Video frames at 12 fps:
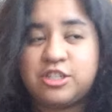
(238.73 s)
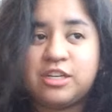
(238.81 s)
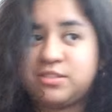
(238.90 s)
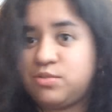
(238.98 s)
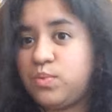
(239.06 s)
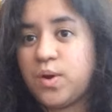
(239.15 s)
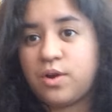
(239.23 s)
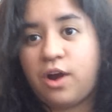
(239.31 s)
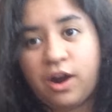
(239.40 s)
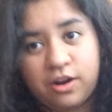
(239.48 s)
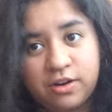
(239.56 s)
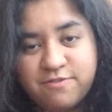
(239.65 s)
She has to work
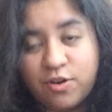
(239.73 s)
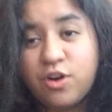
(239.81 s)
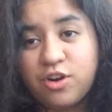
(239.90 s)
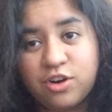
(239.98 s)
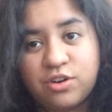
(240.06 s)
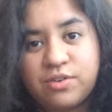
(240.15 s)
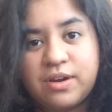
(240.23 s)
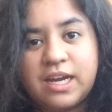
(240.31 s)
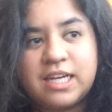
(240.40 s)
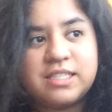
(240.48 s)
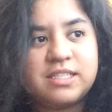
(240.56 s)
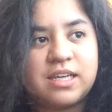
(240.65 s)
hard for her
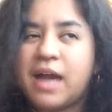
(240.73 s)
grades.